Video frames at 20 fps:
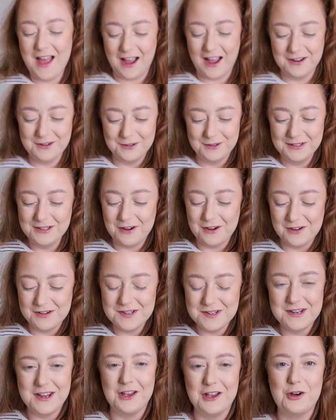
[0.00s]
I only
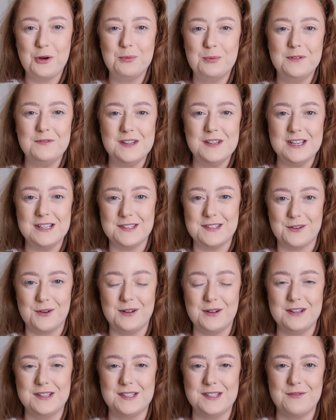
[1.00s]
ordered it a couple of days ago
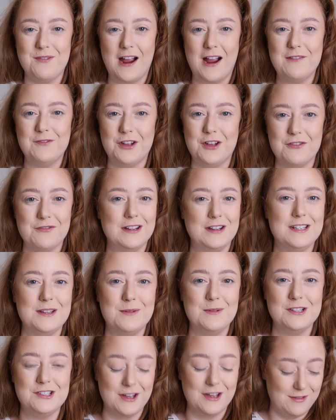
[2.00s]
and it's arrived already,
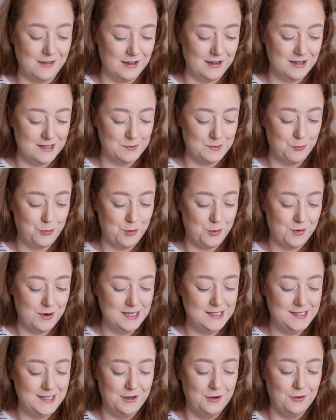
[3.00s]
which I think is
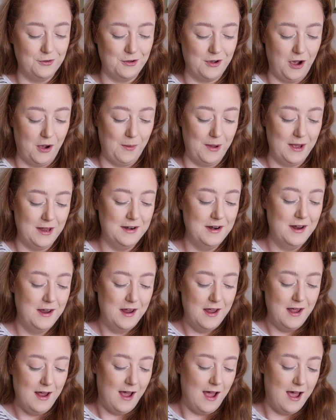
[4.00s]
pretty good going.
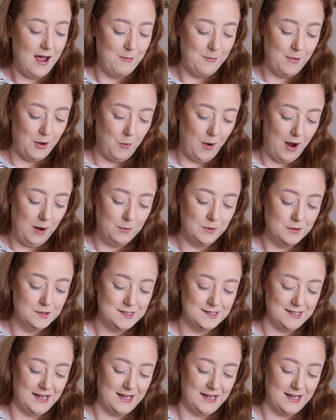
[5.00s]
What I will